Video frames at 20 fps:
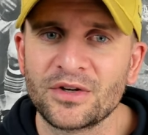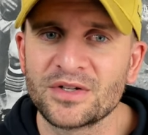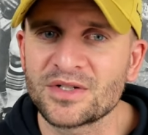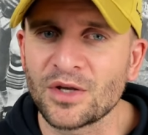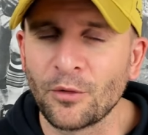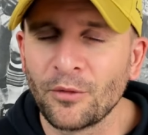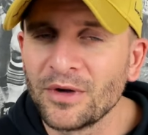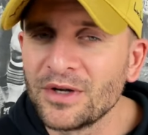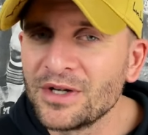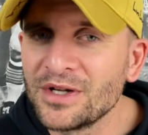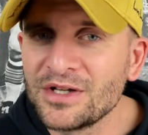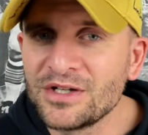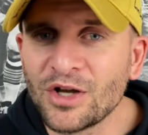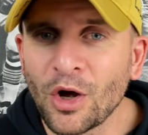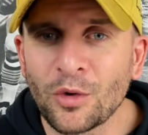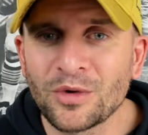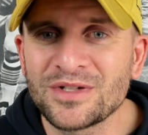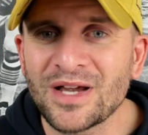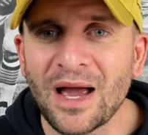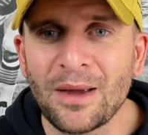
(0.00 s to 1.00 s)
So
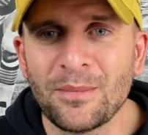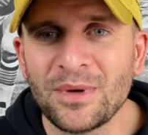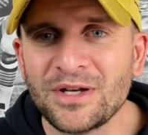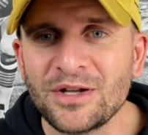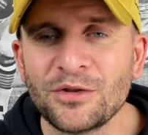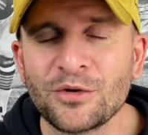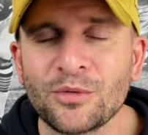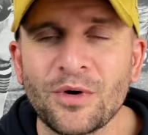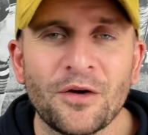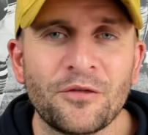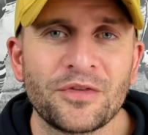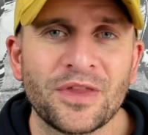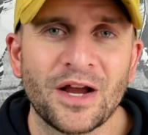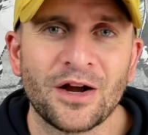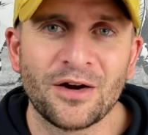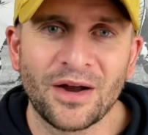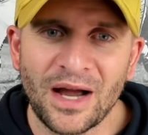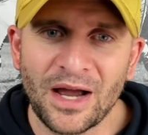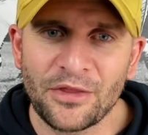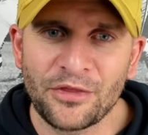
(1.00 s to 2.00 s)
no diamond in the rough
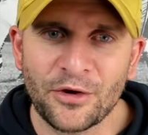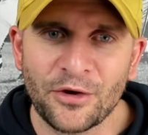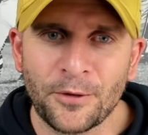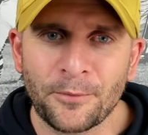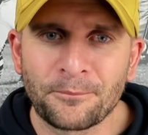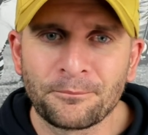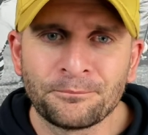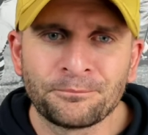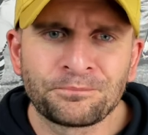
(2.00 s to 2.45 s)
there either.